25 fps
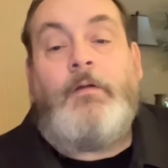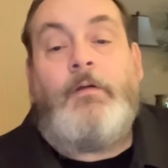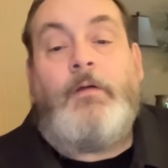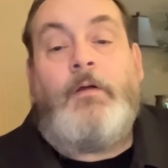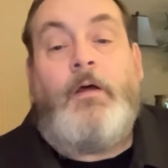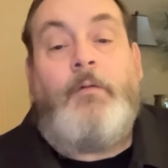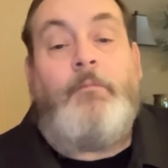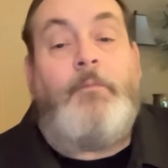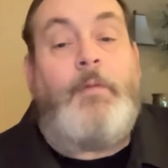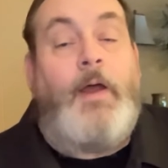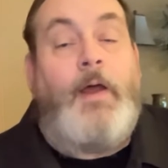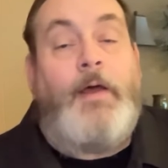
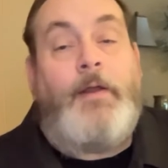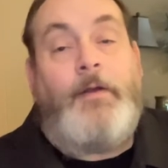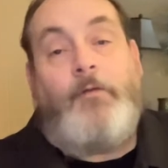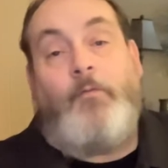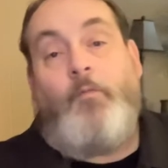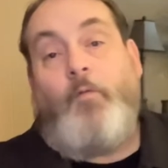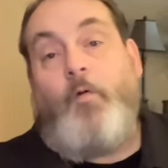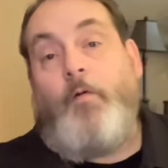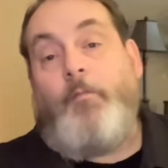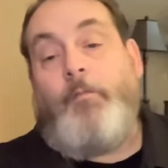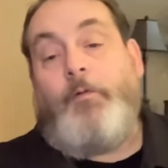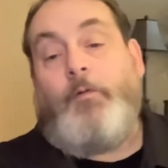A man and a
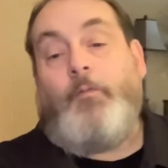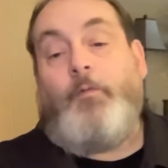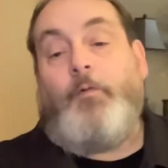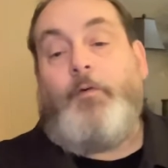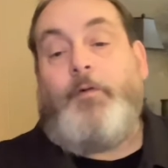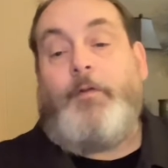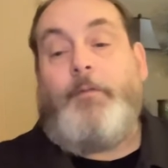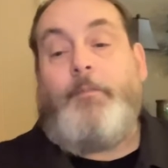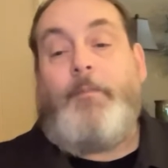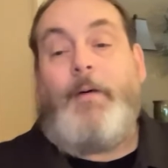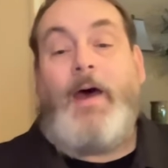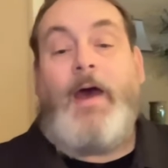woman were
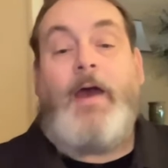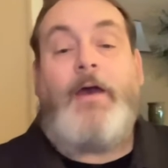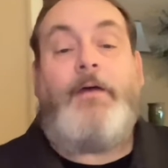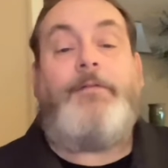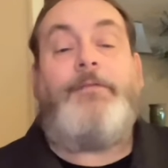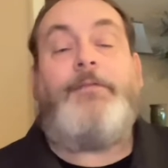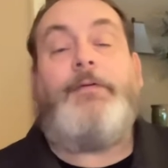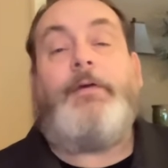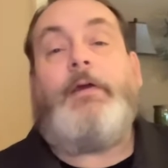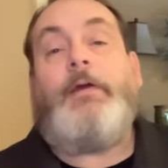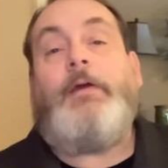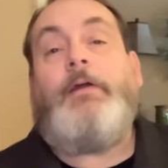in the back
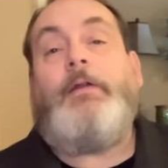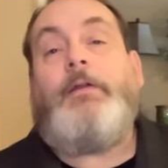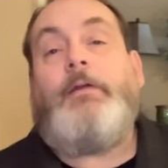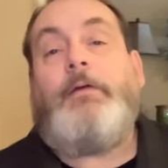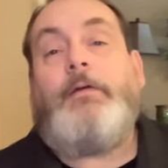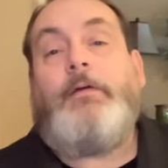seat.